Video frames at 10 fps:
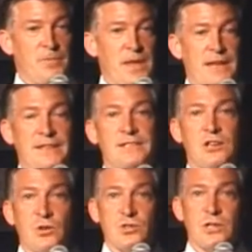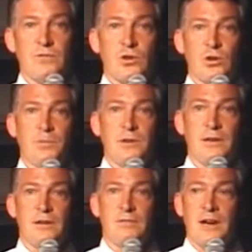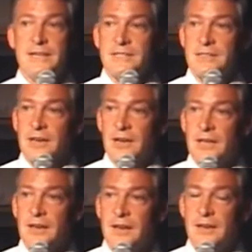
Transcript: And this notion of corporate rights got